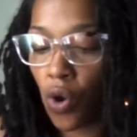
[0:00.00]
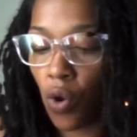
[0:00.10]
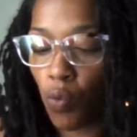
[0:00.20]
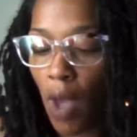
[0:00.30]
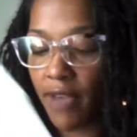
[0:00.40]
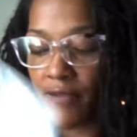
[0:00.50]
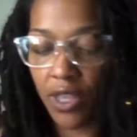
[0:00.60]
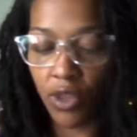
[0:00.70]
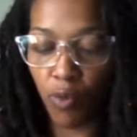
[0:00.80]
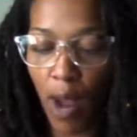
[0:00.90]
waving
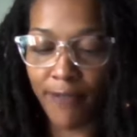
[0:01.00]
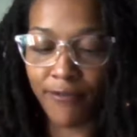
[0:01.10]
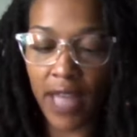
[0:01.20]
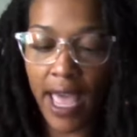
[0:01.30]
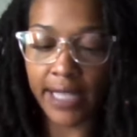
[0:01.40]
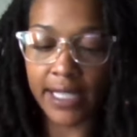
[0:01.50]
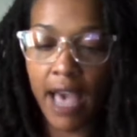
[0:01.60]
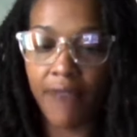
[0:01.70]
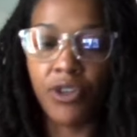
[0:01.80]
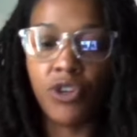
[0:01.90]
the right flag to
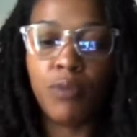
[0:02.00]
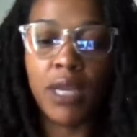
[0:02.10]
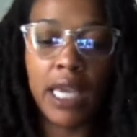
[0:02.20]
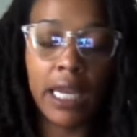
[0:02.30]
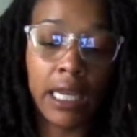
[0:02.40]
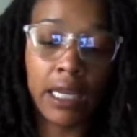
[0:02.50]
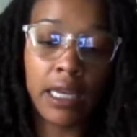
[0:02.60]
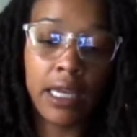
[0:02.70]
have a new beginning.